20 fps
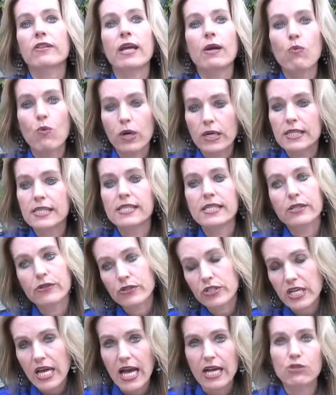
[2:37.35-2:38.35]
They want to see your
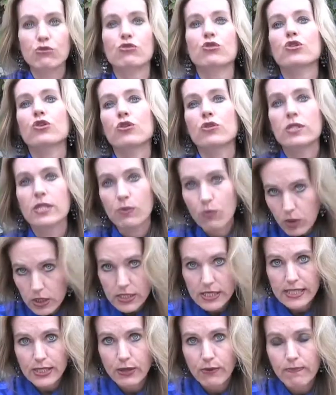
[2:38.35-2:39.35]
tax returns. They want
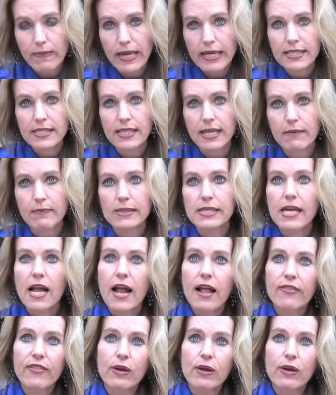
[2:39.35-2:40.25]
to see your bank statements.